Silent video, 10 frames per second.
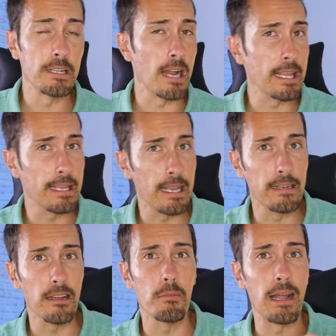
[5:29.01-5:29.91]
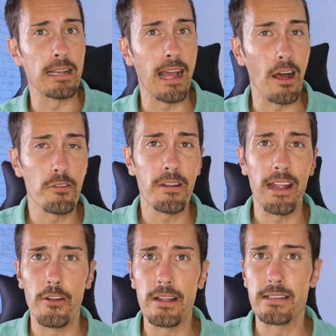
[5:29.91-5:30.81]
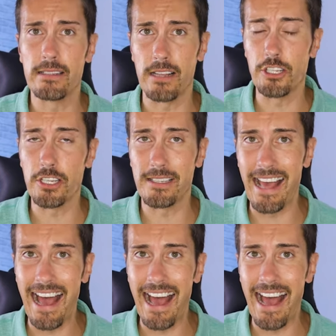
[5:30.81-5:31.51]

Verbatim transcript: United Kingdom, and other areas such as